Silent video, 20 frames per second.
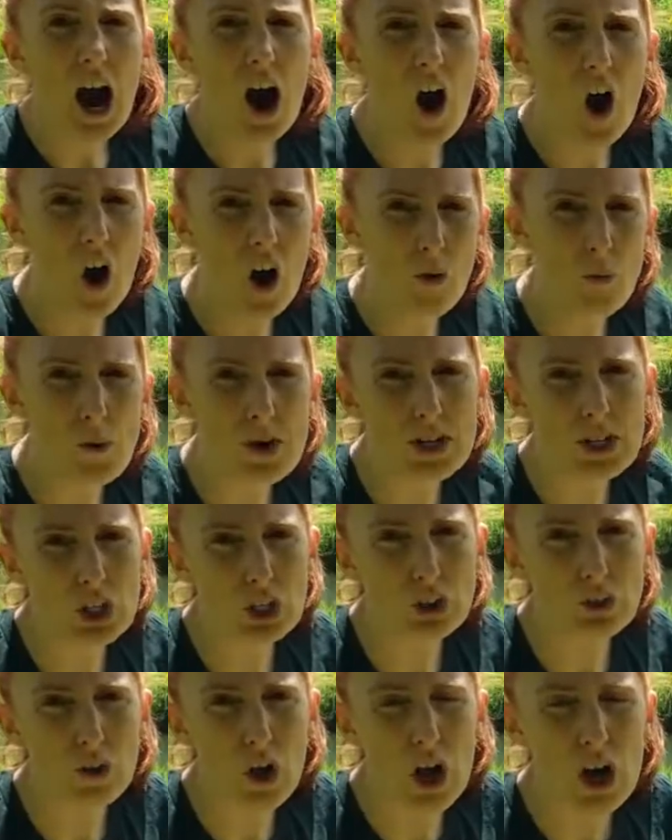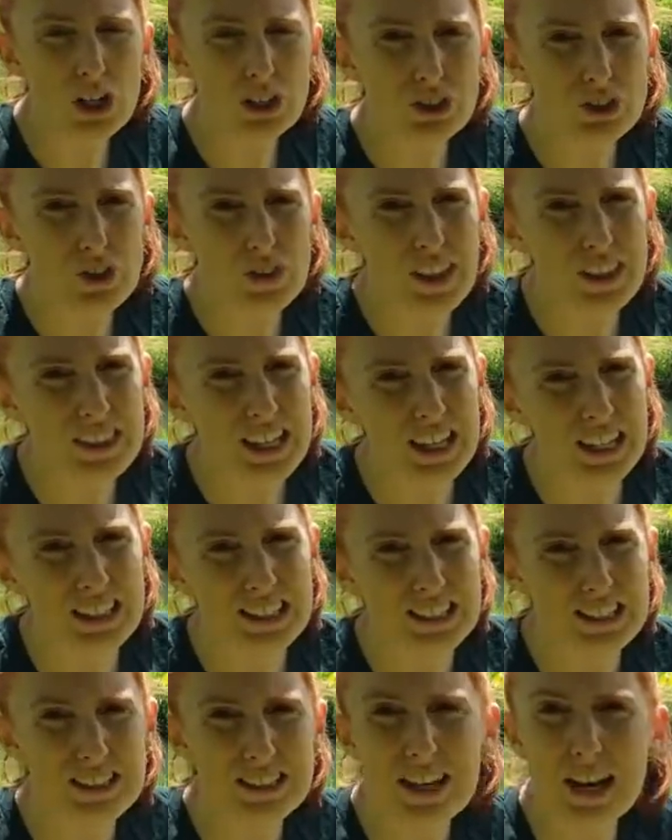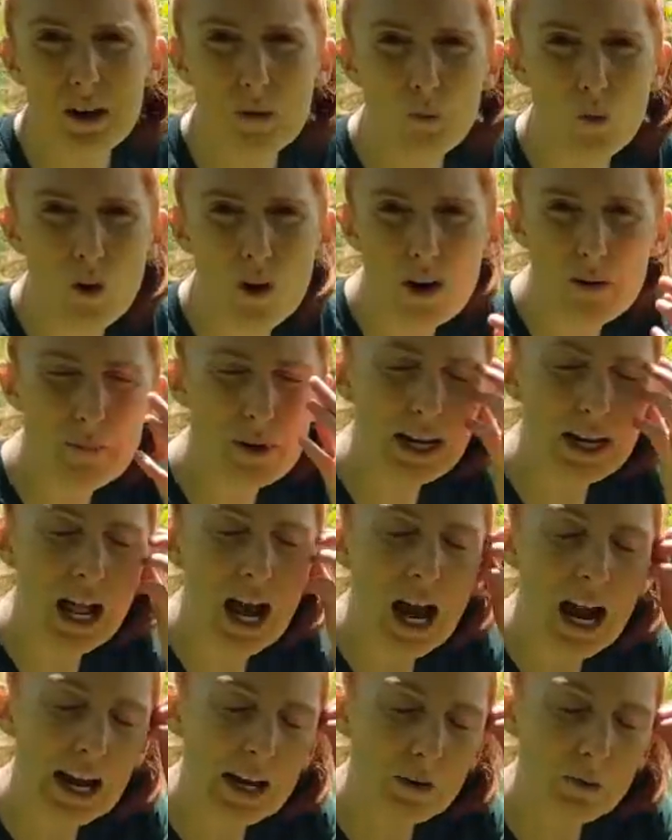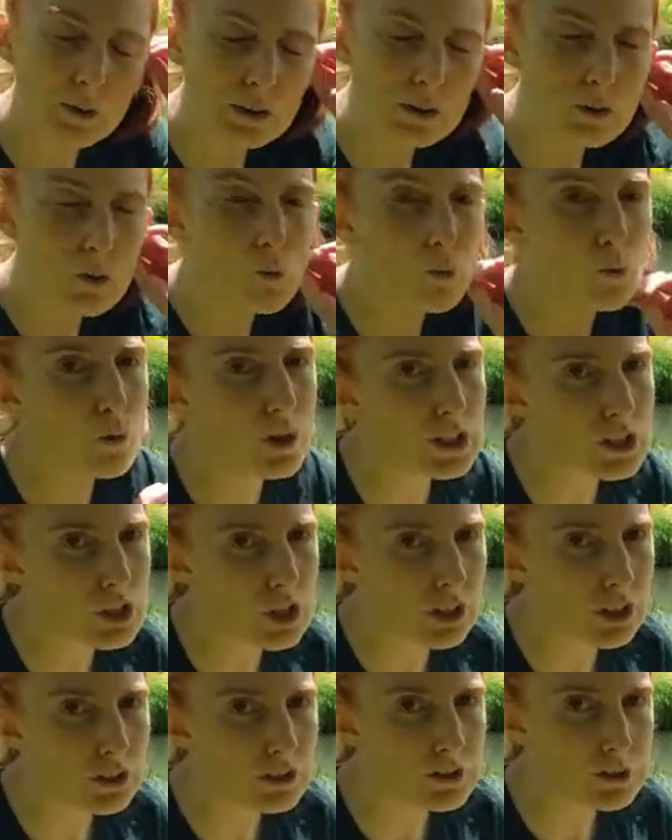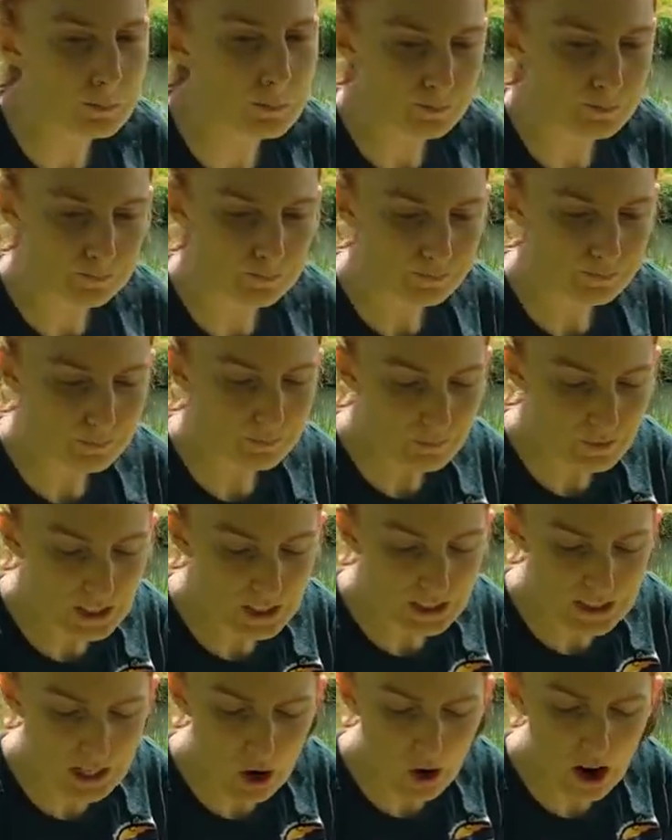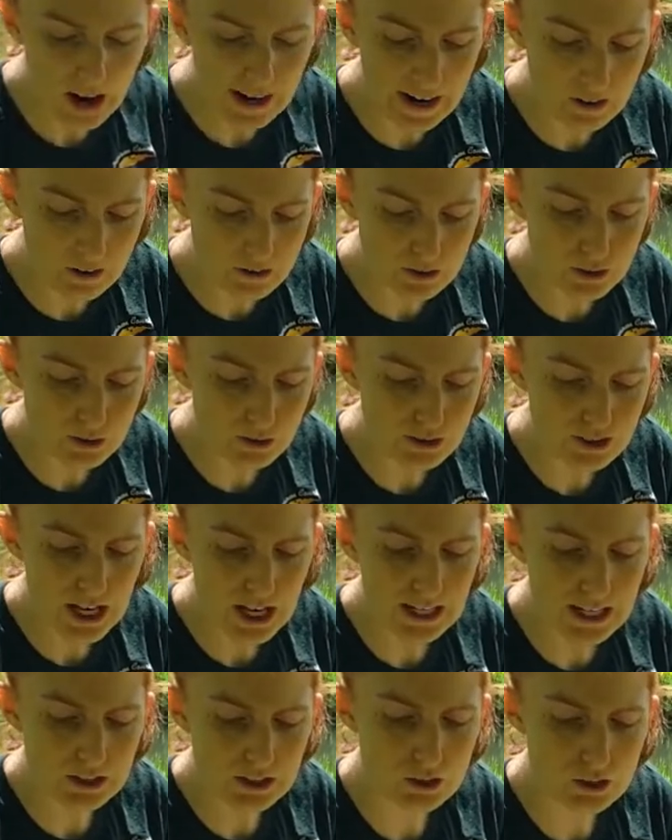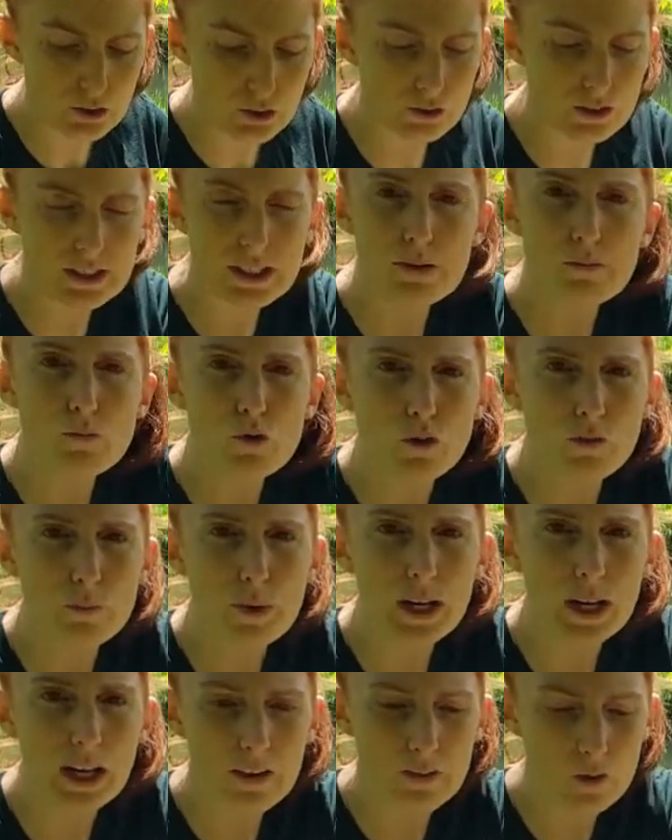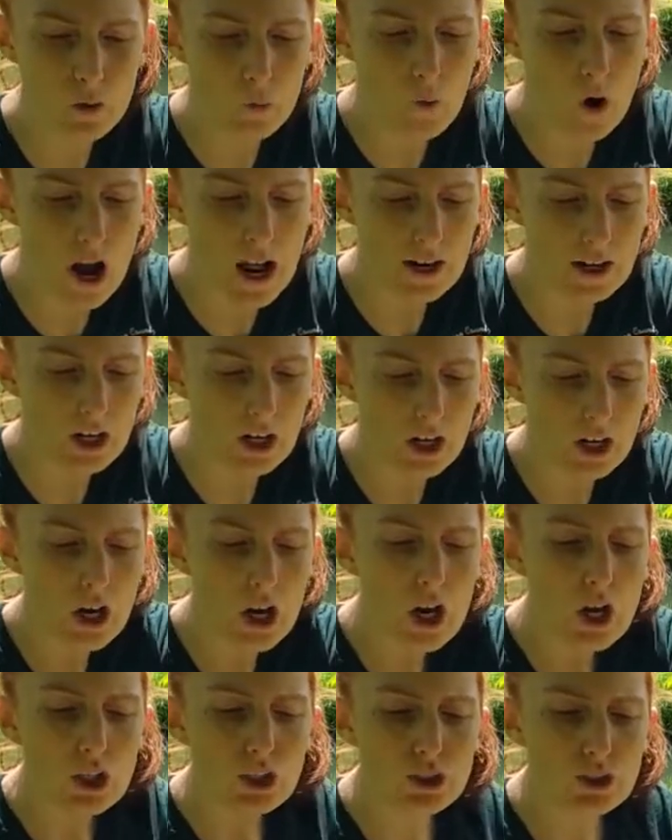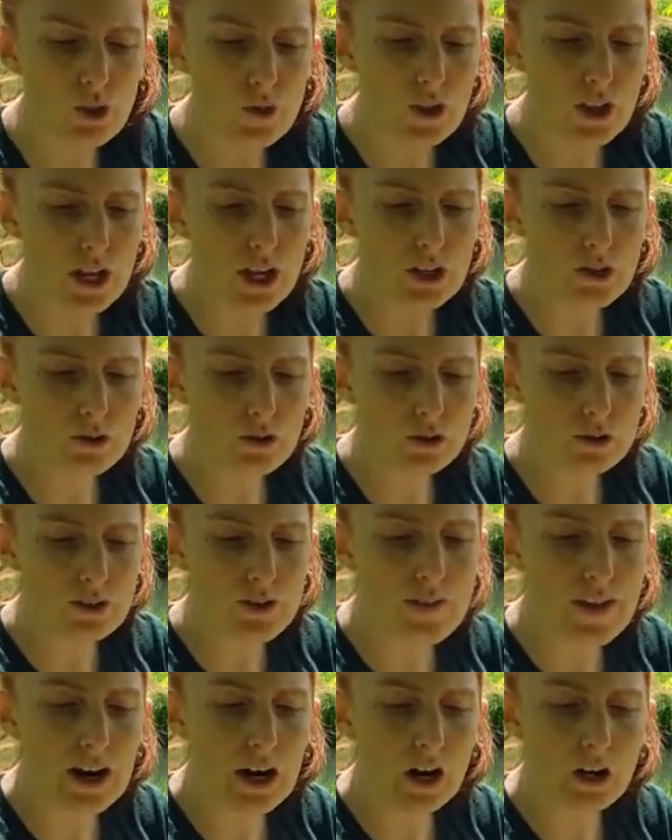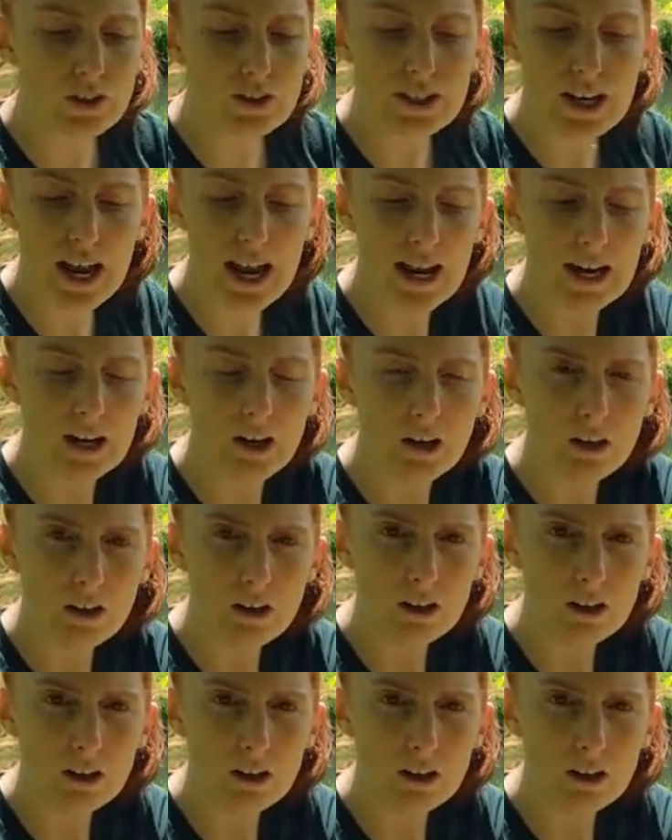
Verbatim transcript: all winter long so that they can stay warm in Iowa's winters. Now I also said it's used in movement in the water. So they use their tail